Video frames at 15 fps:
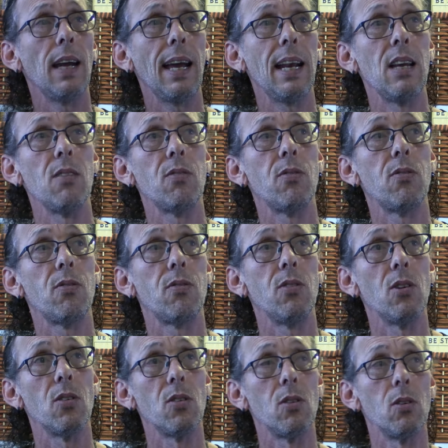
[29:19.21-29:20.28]
and if
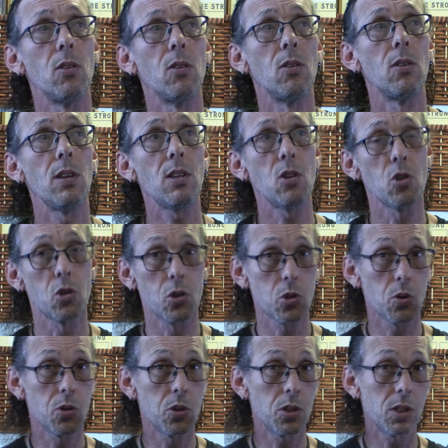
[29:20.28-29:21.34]
your your
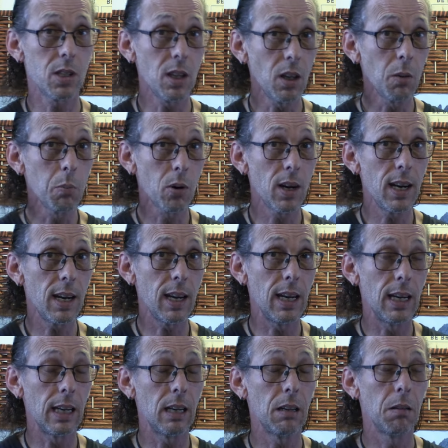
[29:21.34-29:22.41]
sword's still
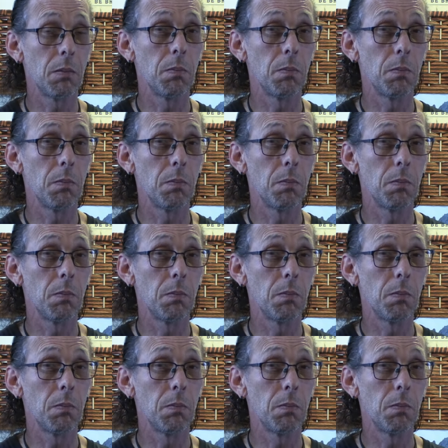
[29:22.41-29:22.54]
breaking,